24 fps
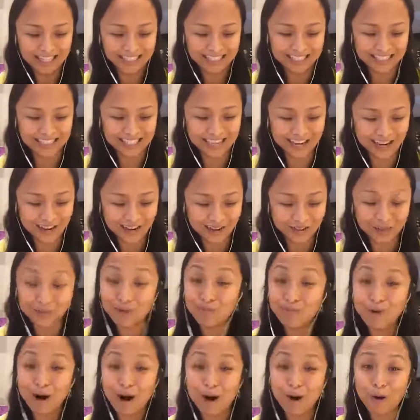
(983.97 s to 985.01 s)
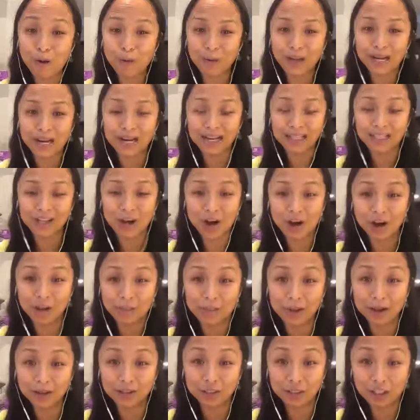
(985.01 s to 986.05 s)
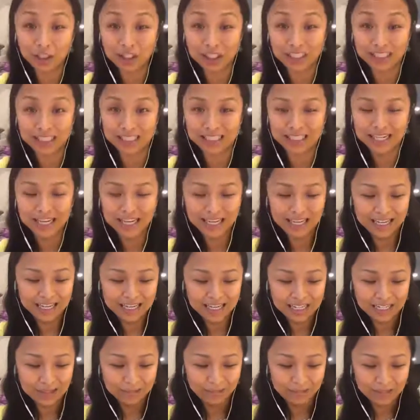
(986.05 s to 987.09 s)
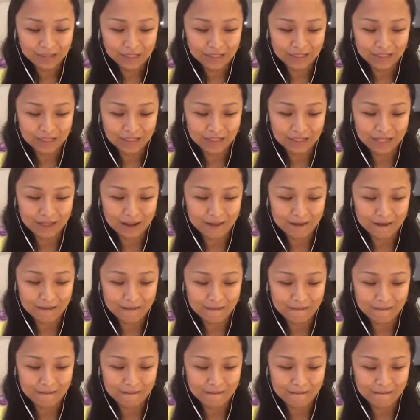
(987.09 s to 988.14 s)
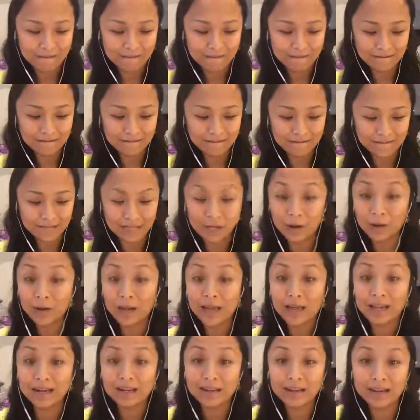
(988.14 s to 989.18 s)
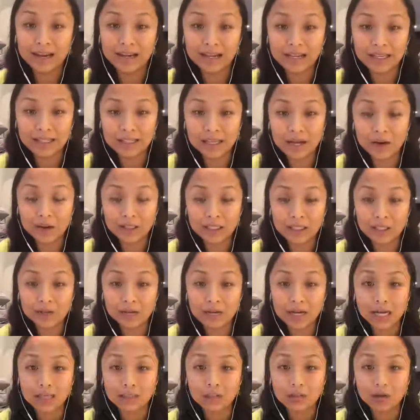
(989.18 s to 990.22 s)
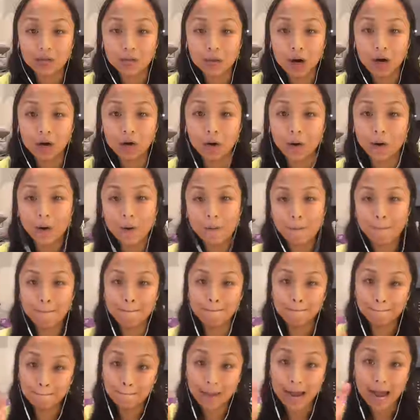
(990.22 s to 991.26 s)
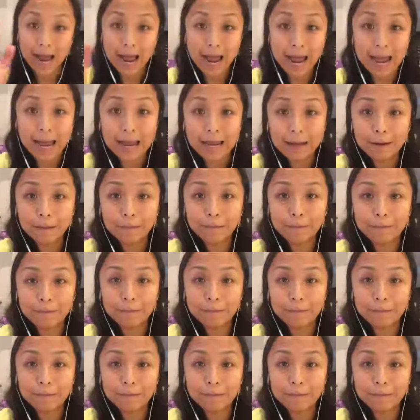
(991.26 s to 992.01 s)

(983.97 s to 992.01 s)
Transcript: So tomorrow we're going to talk about qi. So till then, I guess I'll see you guys tomorrow. Bye.